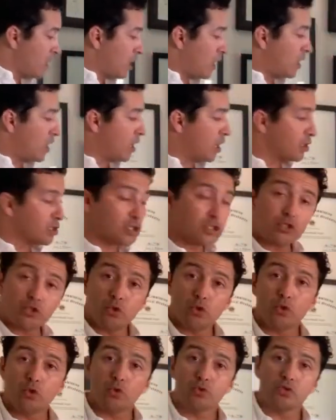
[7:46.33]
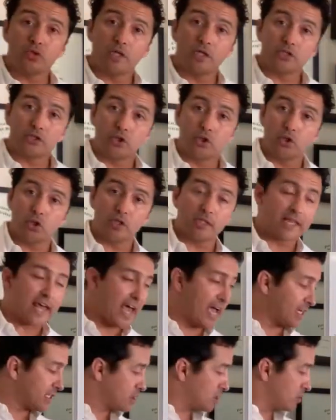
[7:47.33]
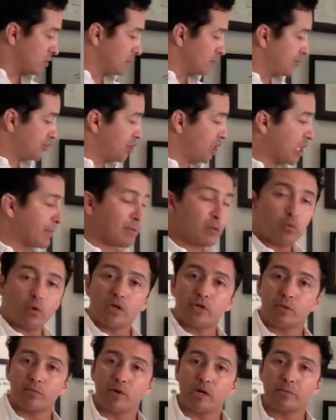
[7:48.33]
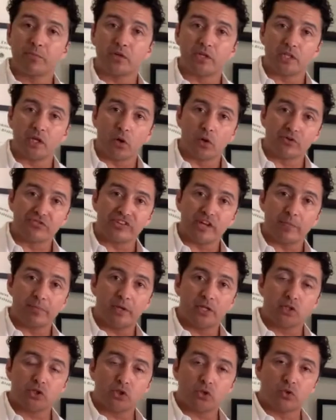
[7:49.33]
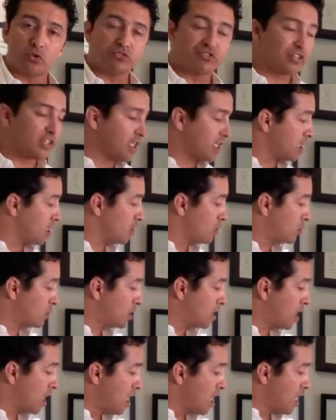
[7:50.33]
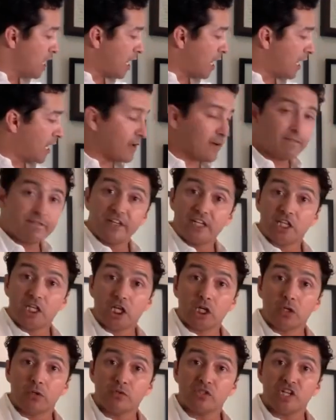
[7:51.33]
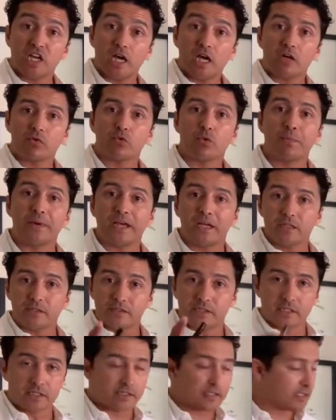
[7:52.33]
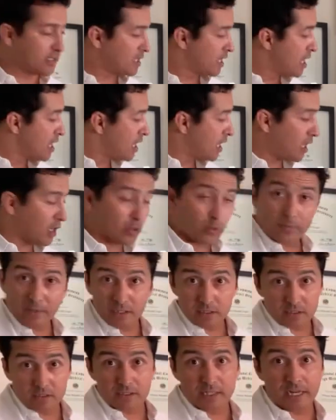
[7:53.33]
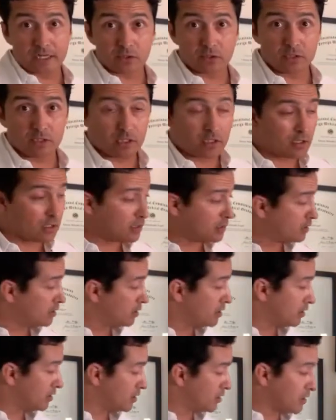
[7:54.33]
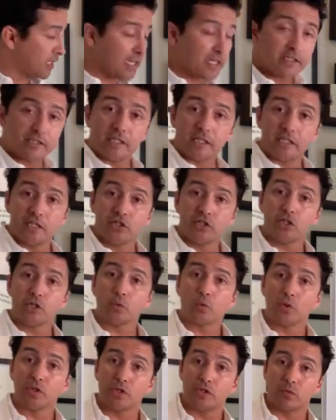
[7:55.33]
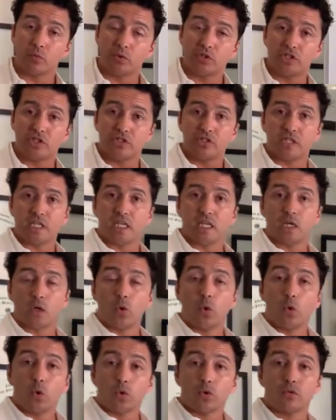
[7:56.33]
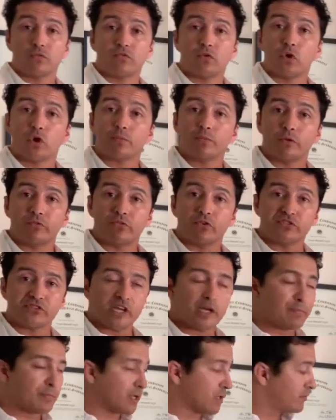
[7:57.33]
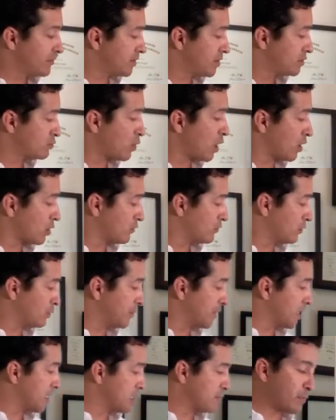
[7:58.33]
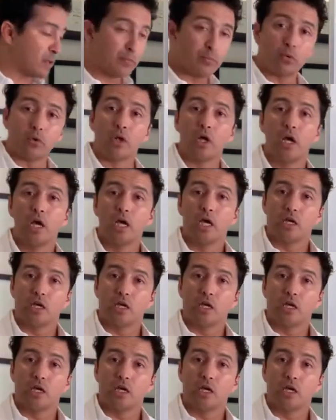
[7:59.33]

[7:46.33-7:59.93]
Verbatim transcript: uh, are the two uh, two class. GLP-1, remember the Ozempic, Trulicity, your uh, Victoza, Rybelsus. Rybelsus is actually the, the, the latest addition, with which is the oral form of Ozempic, which is wonderful because people